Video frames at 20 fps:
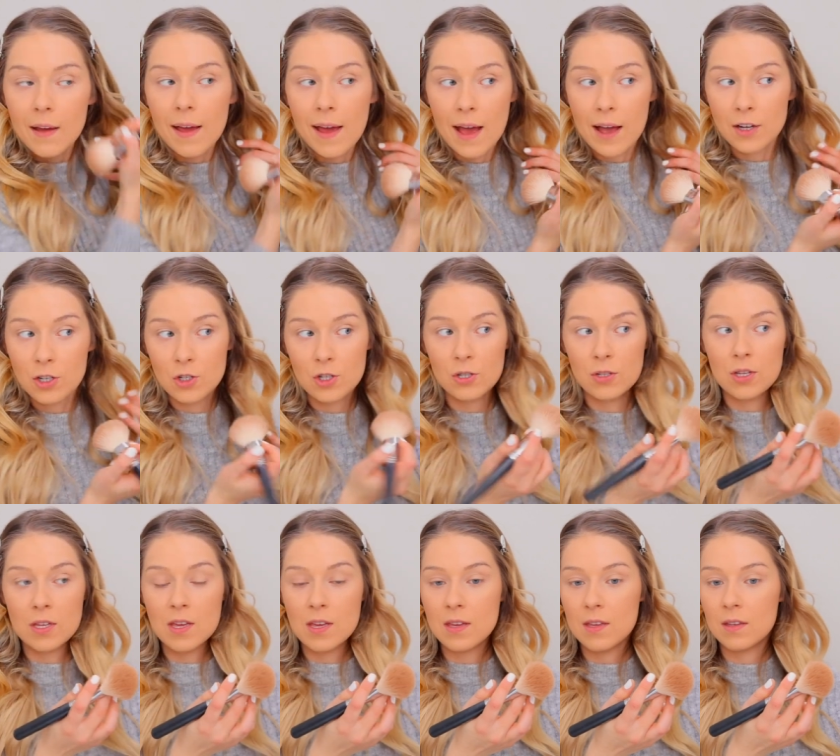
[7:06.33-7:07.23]

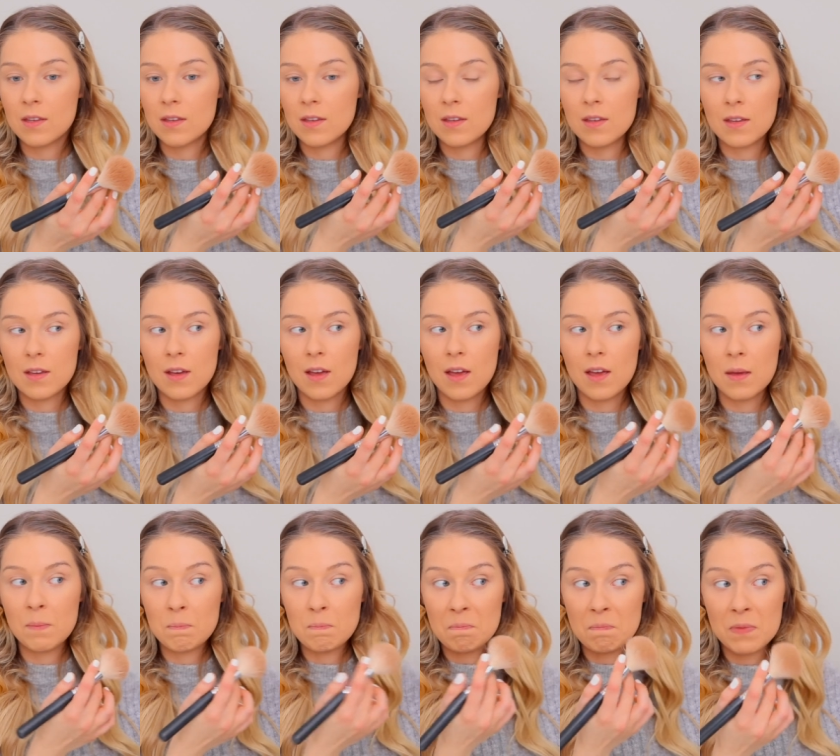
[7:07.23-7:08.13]
Actually,
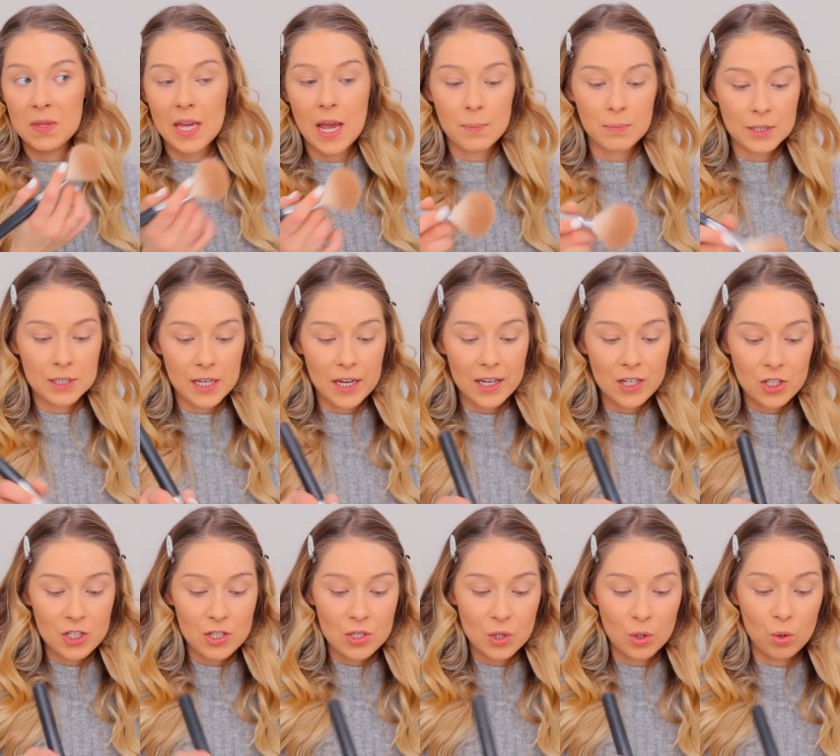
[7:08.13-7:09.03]
the
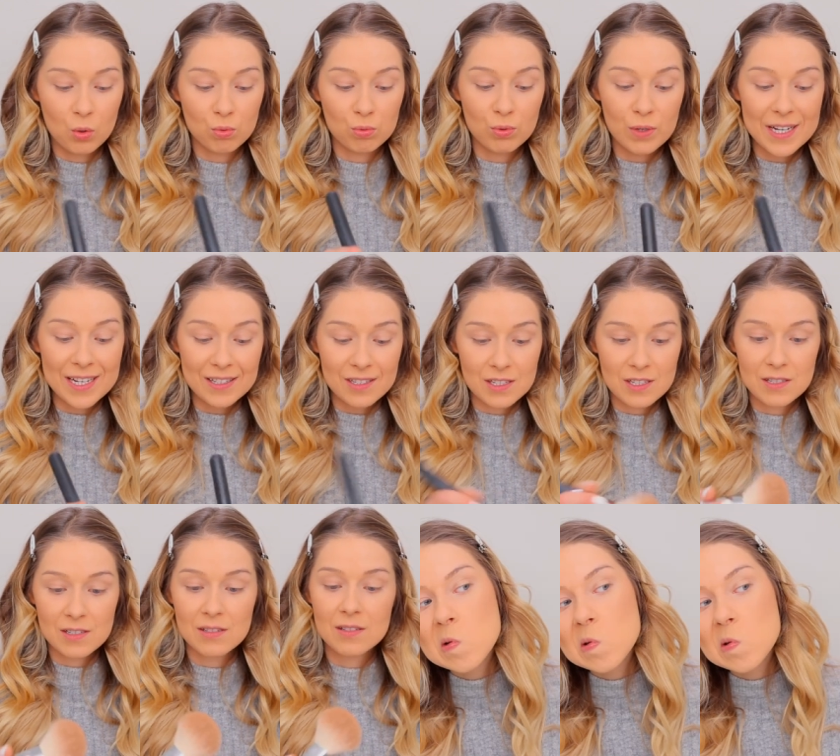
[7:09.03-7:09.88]
application is great.